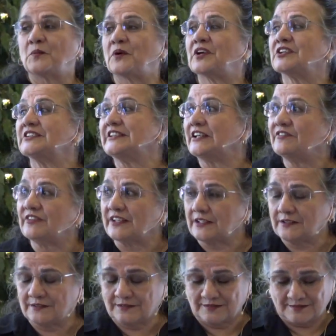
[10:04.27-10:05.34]
We're
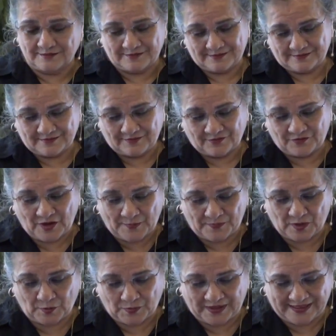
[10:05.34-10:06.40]
living
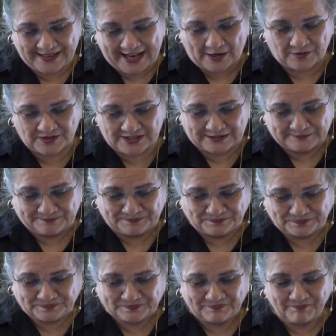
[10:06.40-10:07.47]
from the without.
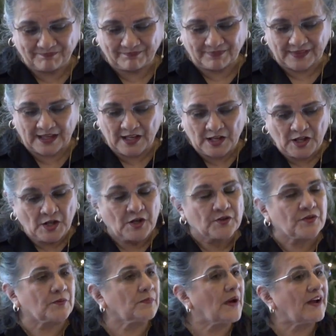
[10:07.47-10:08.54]

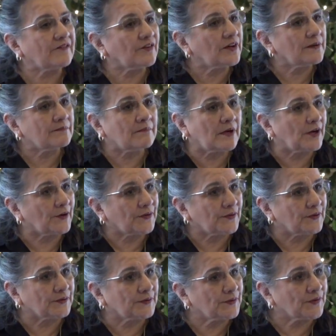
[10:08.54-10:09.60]
The Reverend
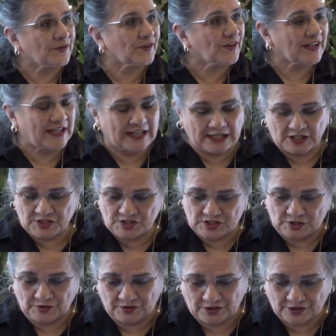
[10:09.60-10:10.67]
Martin Luther King
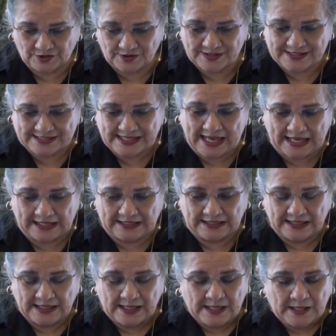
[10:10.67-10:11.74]
Jr.
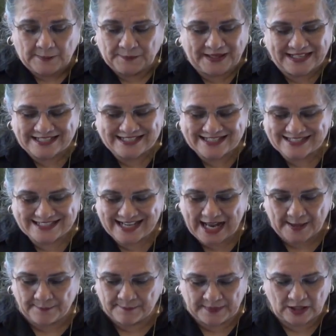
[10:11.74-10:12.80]
said, "Peace is
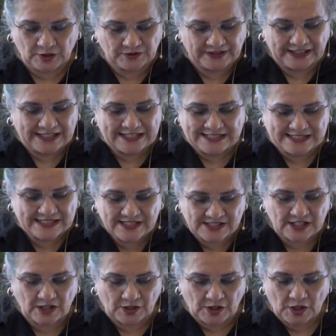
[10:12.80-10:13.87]
not merely a
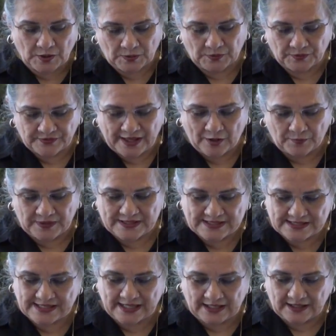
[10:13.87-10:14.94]
distant goal that we
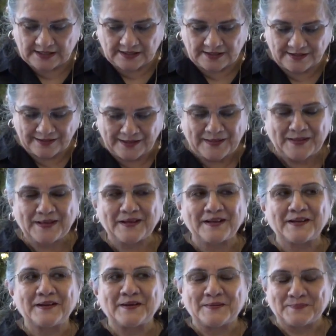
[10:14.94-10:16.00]
seek,
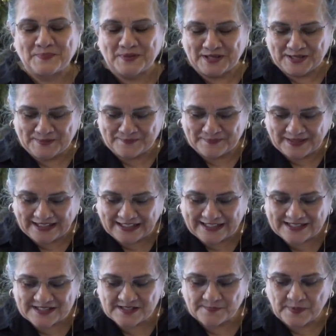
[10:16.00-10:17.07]
but a
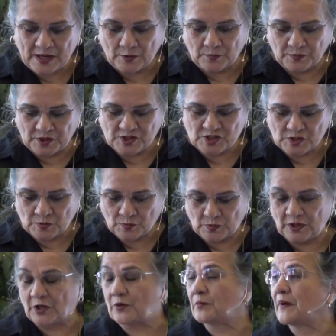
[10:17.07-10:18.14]
means by which
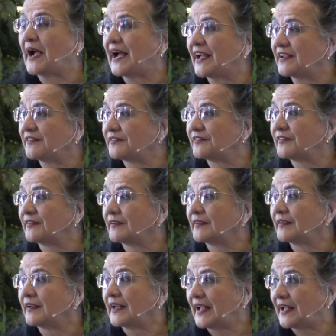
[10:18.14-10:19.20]
we arrive
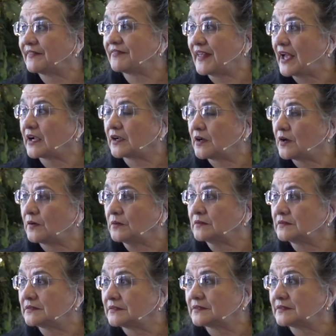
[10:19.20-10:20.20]
at that goal."